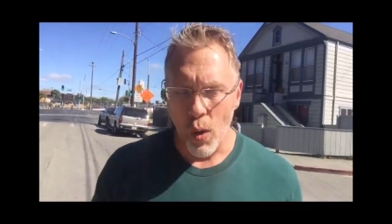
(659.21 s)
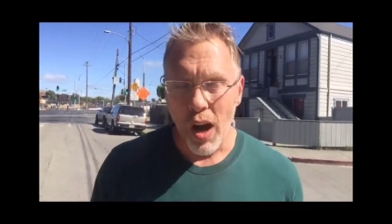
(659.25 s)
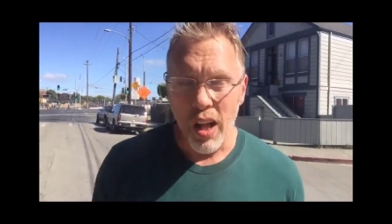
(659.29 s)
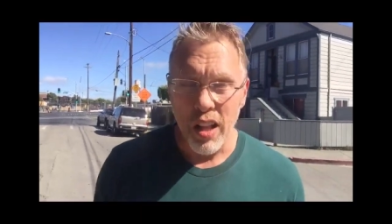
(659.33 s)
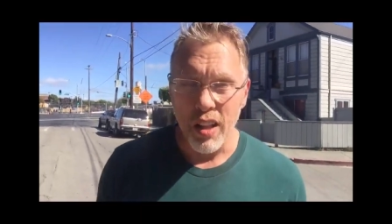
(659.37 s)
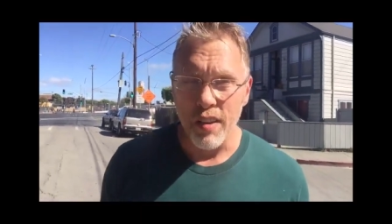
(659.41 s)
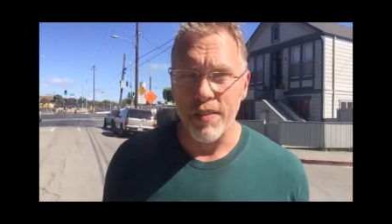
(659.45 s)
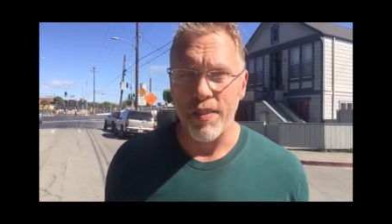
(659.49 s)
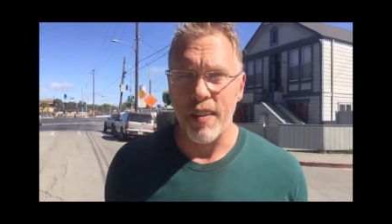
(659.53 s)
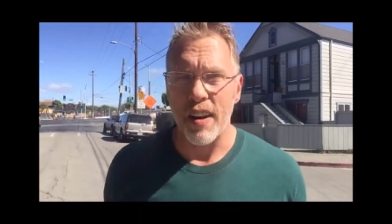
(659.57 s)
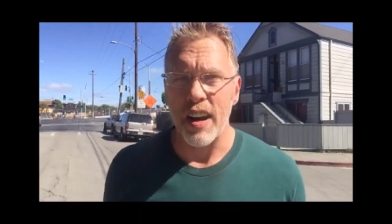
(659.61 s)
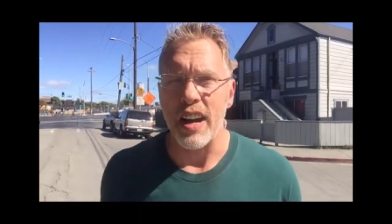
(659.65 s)

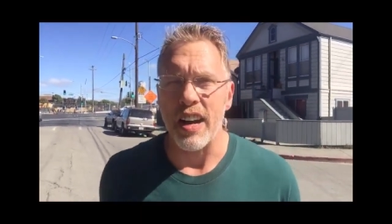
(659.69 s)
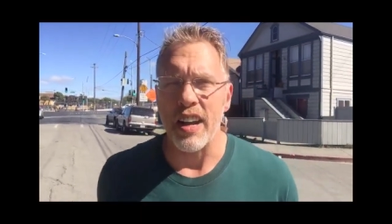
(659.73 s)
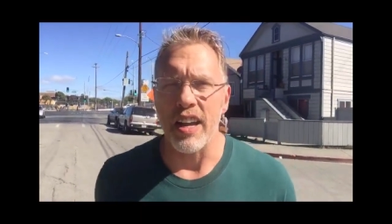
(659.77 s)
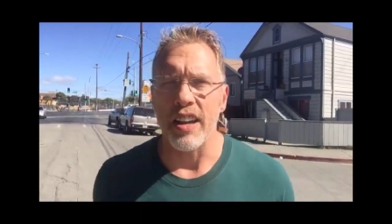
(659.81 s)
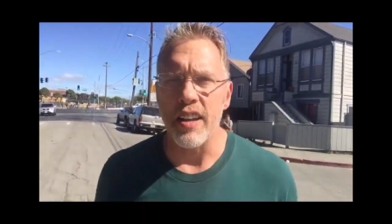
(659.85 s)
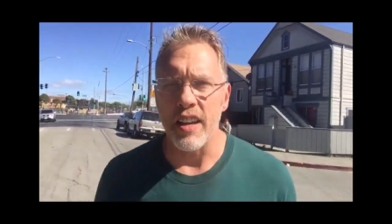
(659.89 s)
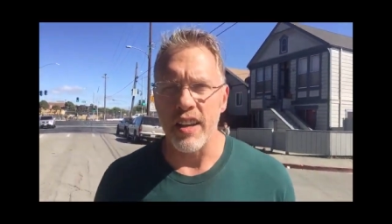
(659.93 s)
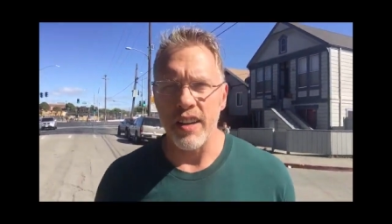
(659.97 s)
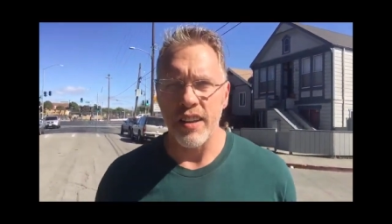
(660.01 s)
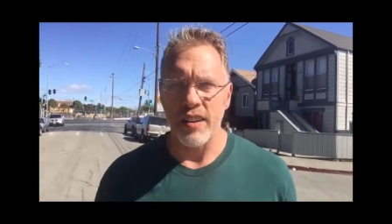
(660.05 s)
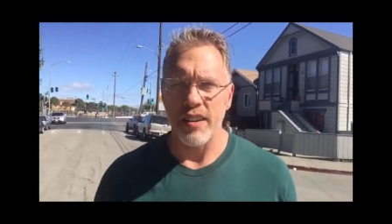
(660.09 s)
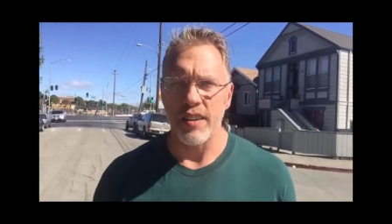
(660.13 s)

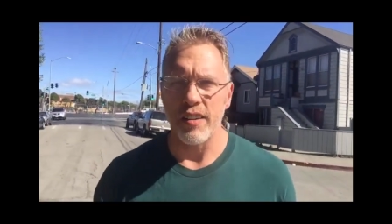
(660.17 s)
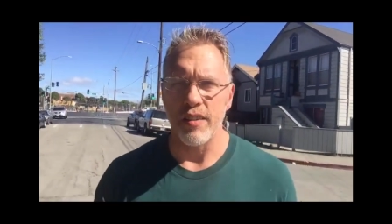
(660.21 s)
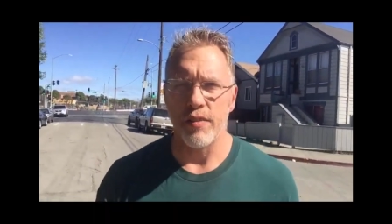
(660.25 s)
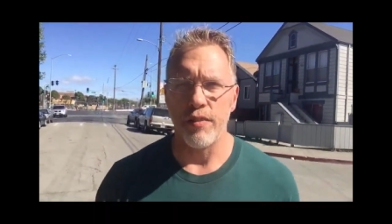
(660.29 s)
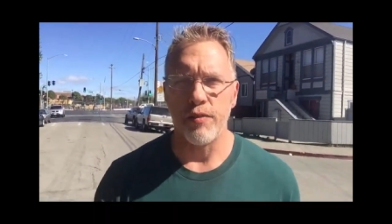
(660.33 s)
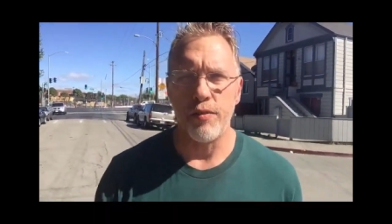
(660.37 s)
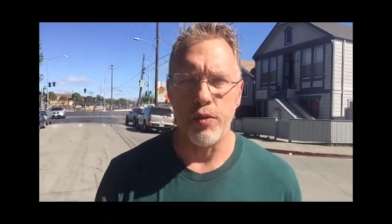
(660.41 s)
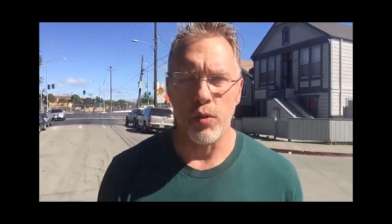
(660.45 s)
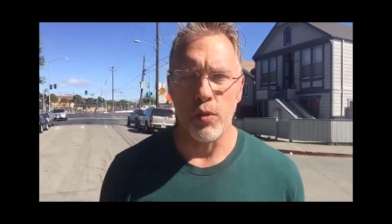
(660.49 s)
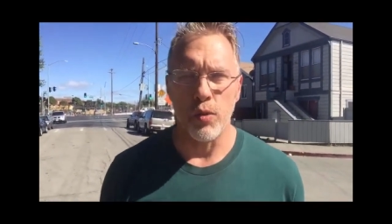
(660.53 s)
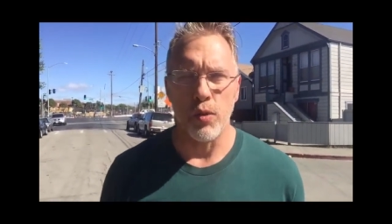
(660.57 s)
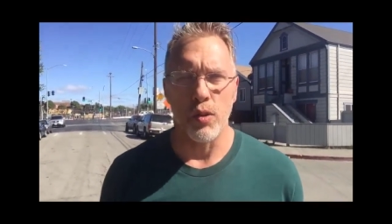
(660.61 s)
qualify
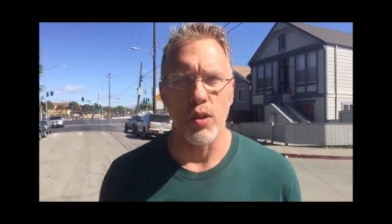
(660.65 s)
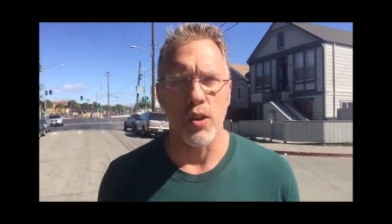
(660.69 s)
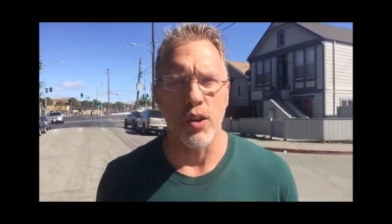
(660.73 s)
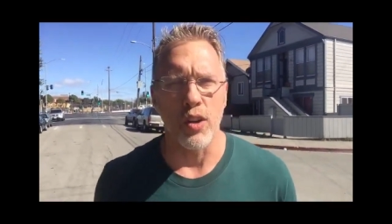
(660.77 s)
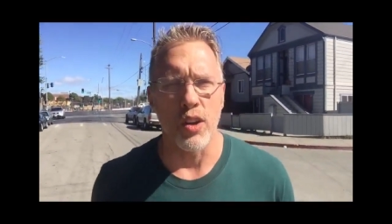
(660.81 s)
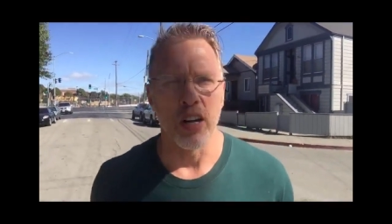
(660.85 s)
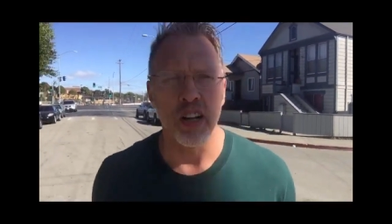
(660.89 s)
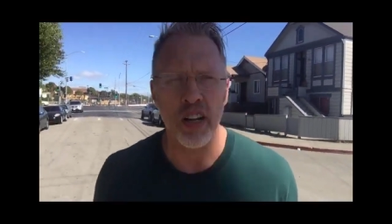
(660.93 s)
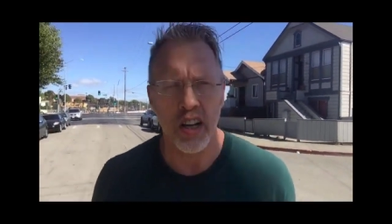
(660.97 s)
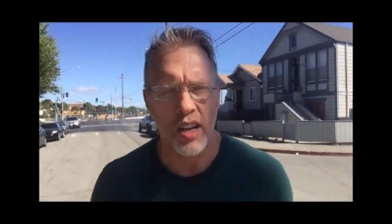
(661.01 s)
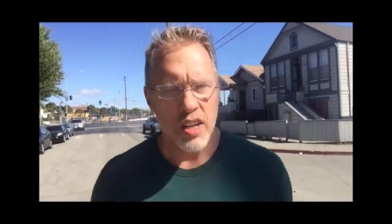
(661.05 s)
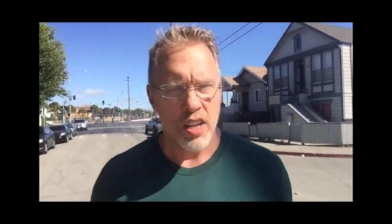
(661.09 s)

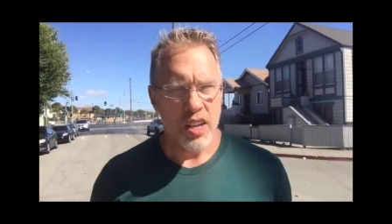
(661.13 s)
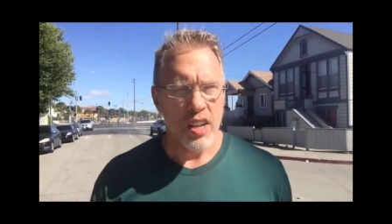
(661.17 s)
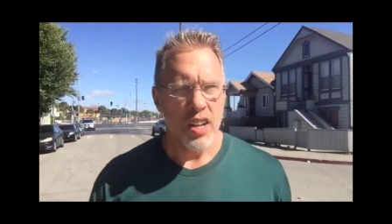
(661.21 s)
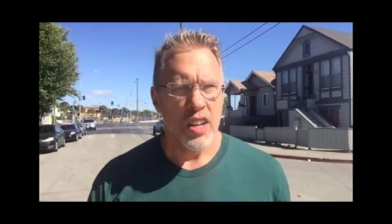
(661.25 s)
for